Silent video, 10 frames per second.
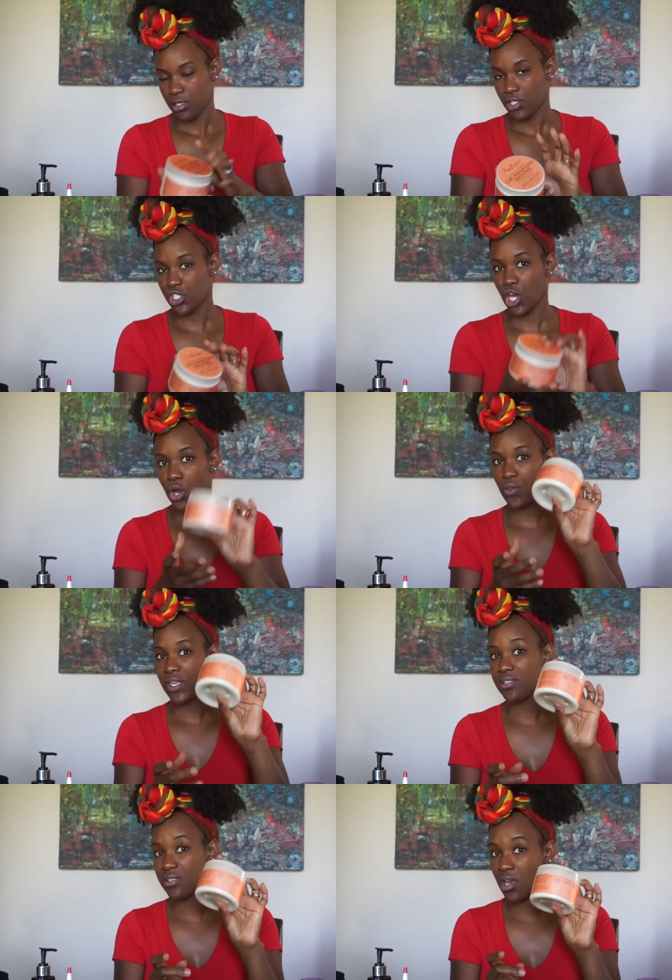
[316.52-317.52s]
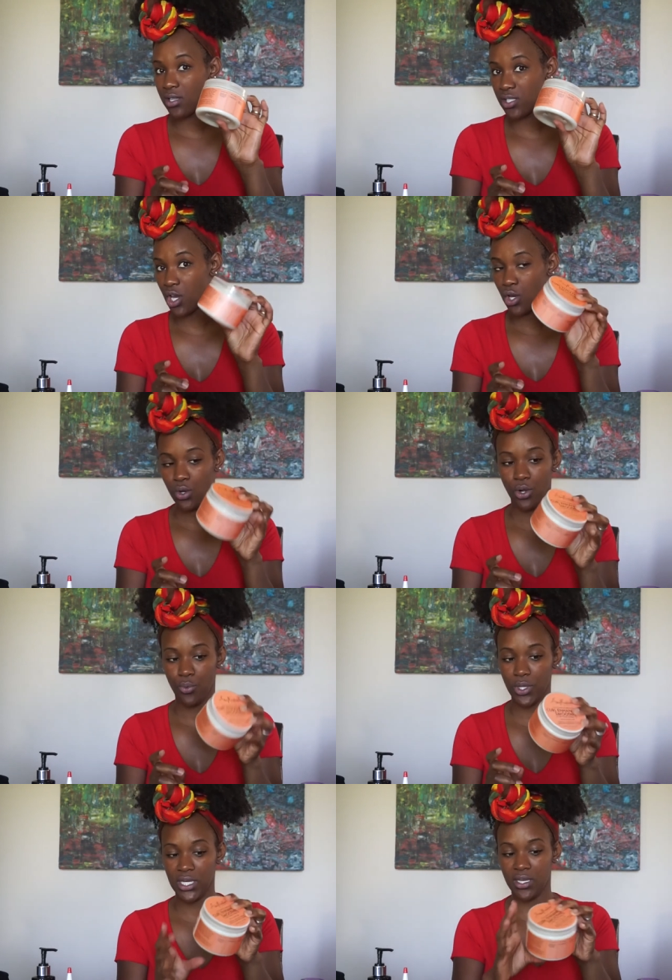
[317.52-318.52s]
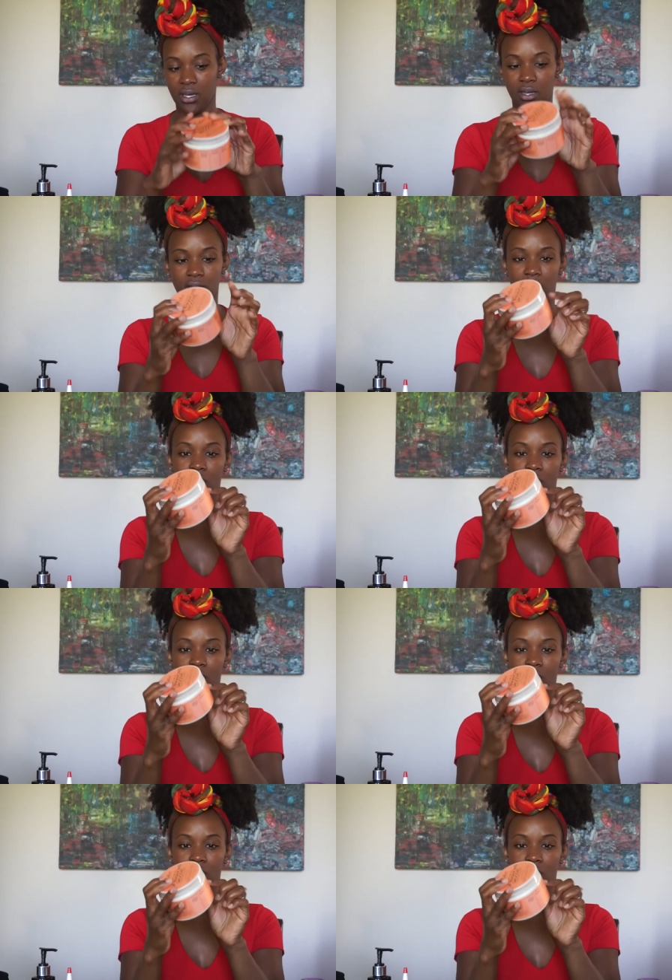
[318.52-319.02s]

So this is also really good.